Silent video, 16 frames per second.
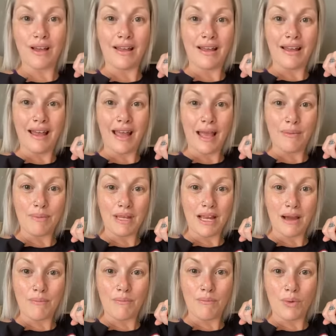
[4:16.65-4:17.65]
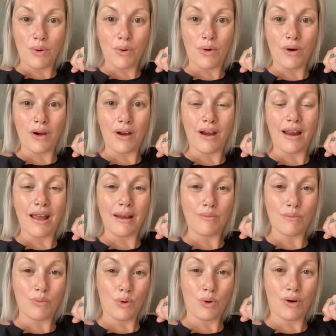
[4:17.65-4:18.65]
and become more and
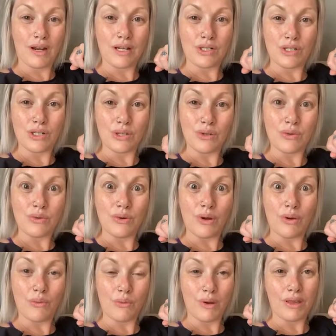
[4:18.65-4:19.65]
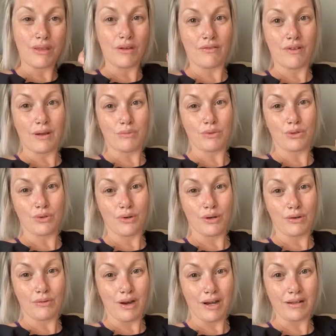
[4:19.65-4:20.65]
more in tune with your vibratory
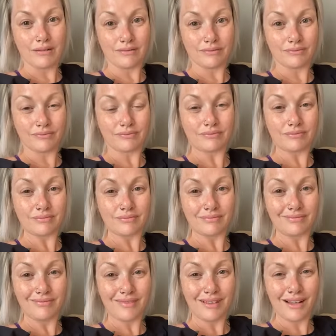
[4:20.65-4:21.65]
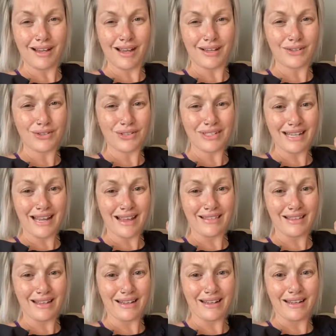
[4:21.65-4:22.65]
rate. Understand
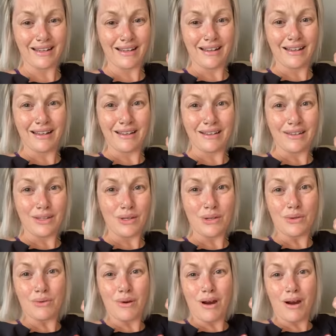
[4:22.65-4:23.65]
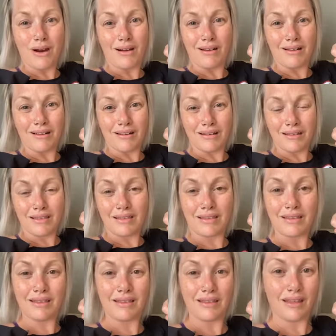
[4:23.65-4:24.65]
that you are
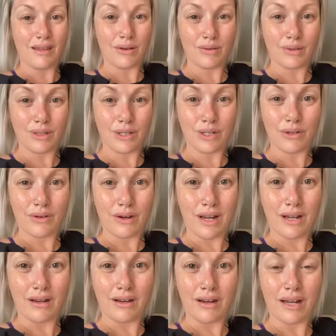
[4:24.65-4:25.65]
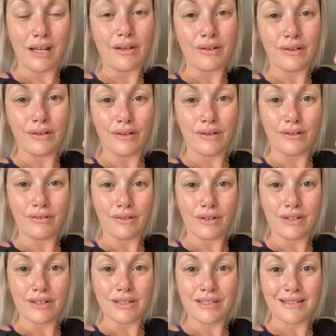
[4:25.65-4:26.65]
the only creator in your
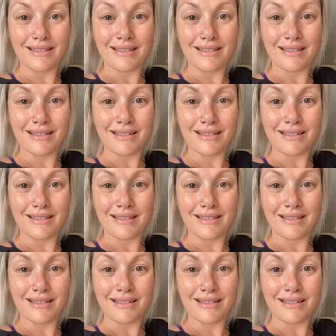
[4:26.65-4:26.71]
universe